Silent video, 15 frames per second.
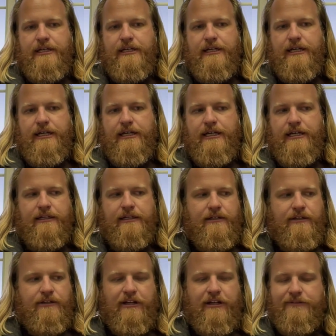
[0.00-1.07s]
a
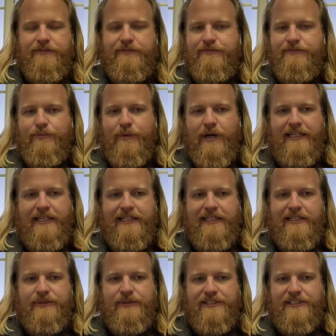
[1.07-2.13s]
lot of
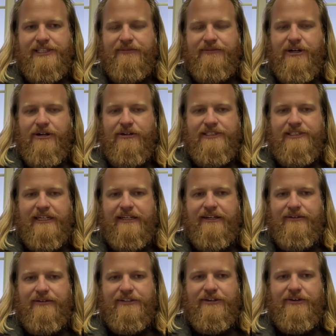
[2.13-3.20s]
windy, twisty roads that
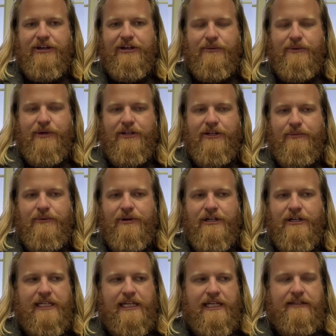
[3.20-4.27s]
don't go where you
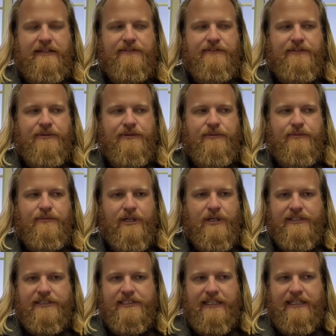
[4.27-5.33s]
want. And if you
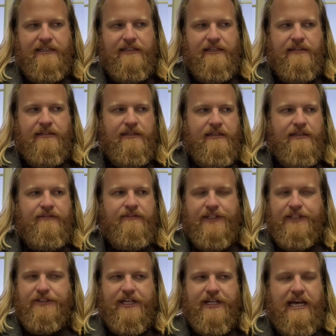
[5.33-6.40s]
want to take the
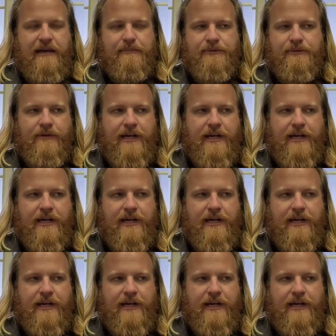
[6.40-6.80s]
venture capital